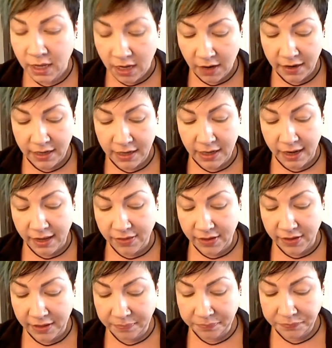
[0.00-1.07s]
Alright, and
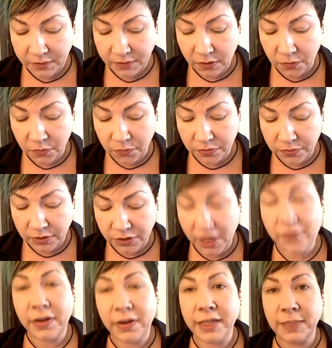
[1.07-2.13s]
then, so you
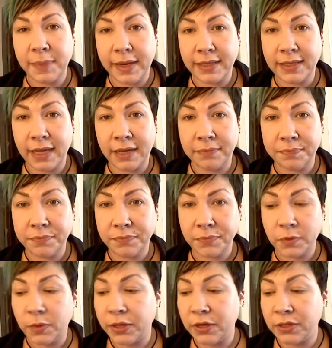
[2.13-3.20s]
have a nice base on,
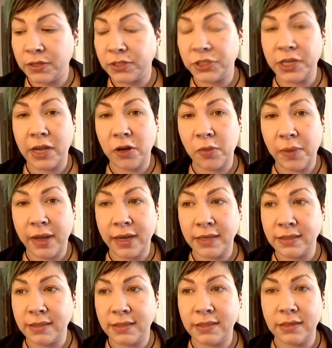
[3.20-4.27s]
whether it's a shadow
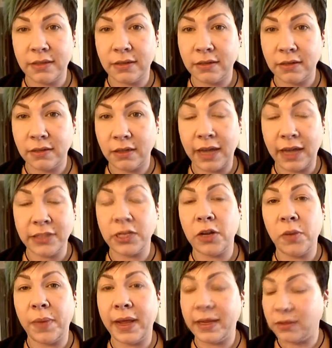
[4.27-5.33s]
base, an
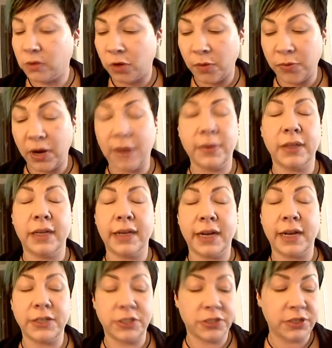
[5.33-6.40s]
eyeshadow base, or primer like
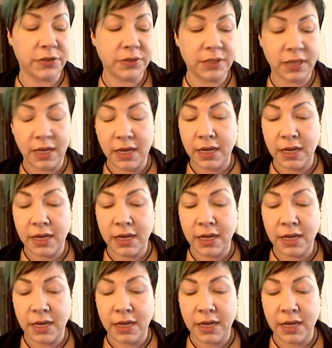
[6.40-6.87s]
I just used.